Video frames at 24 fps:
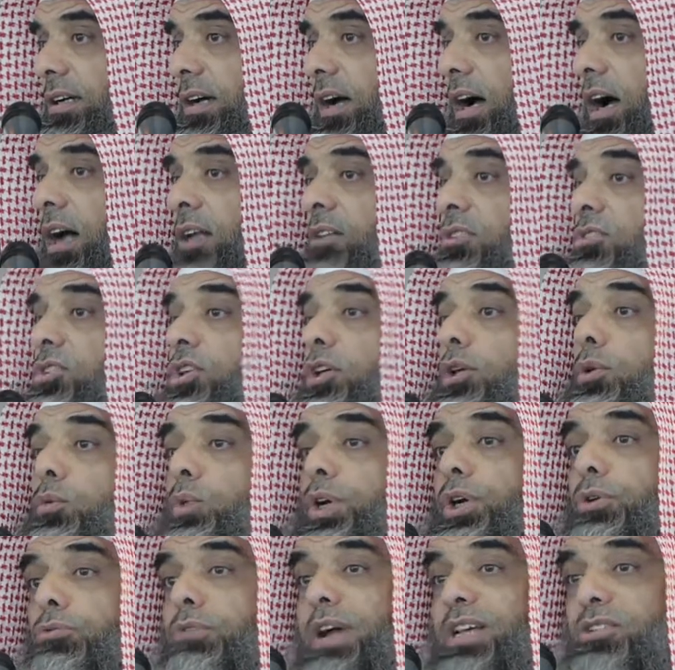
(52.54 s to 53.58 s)
until
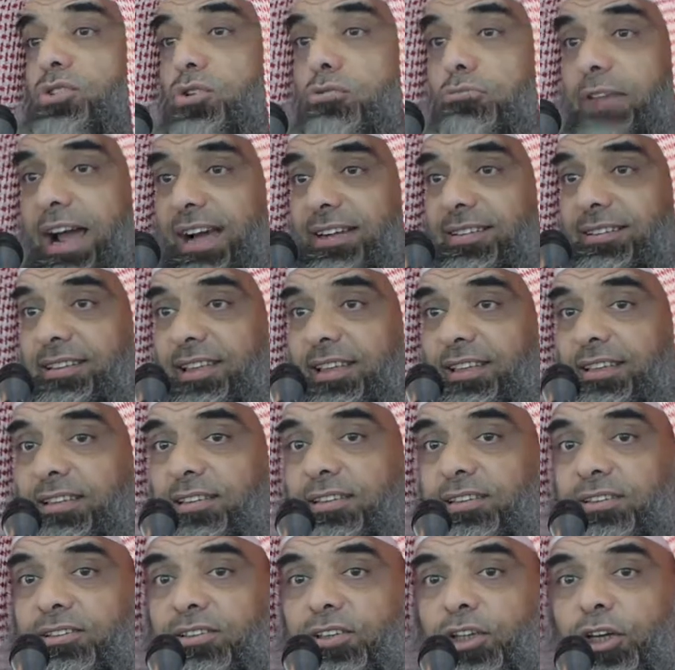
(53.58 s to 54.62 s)
we're
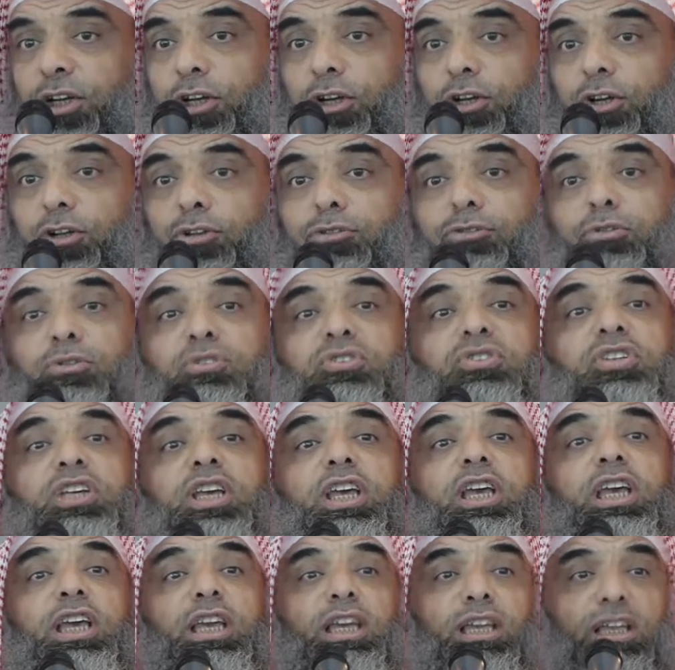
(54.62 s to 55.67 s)
resurrected to
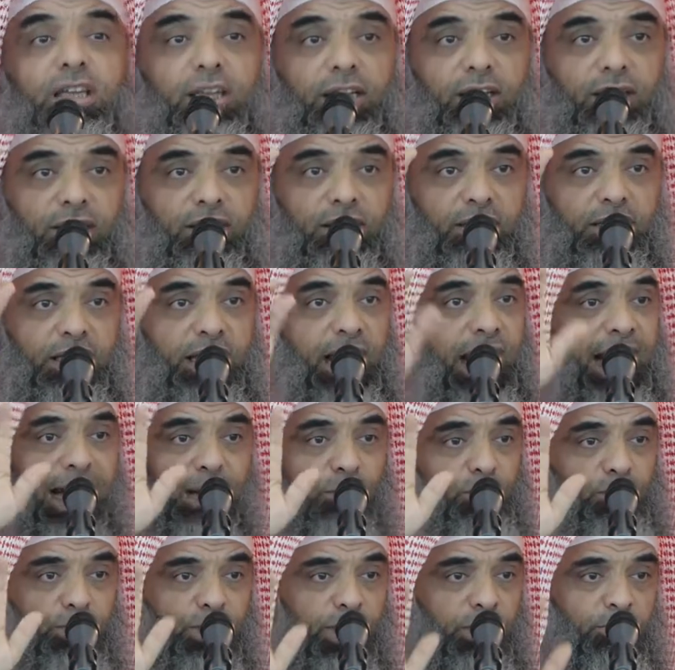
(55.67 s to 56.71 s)
see the
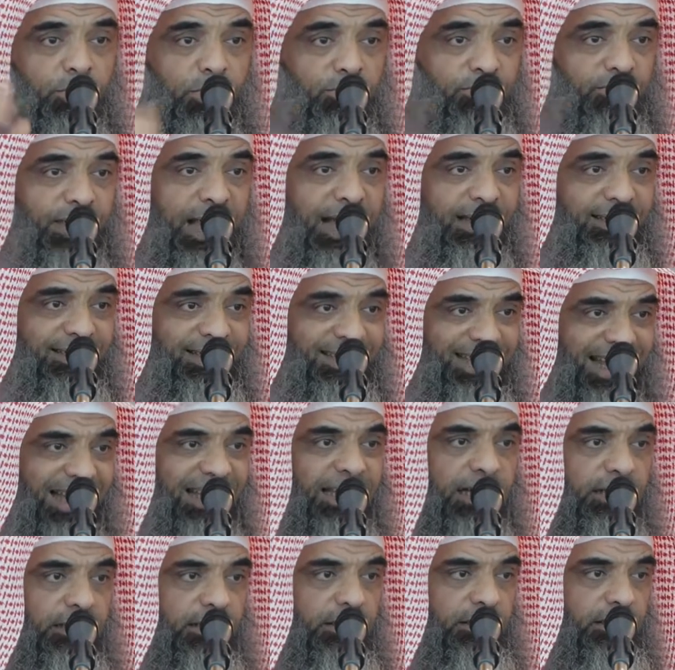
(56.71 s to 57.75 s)
outcome of that
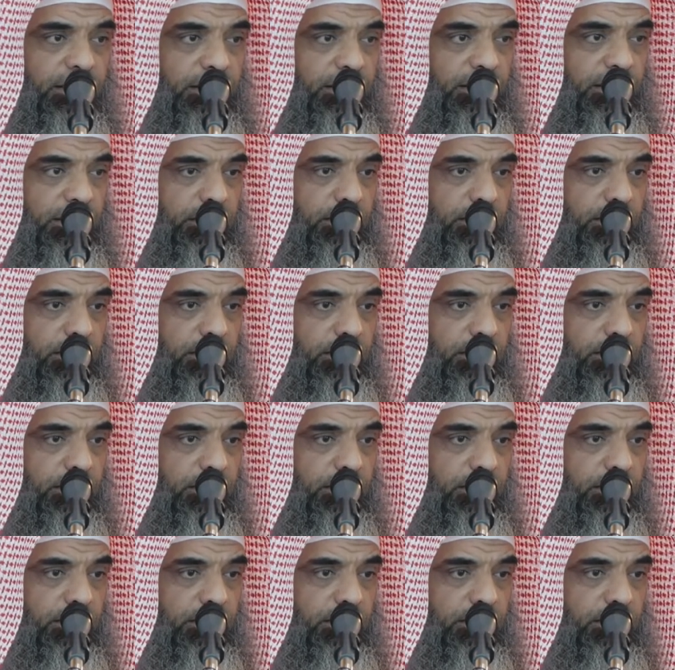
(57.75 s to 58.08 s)
second.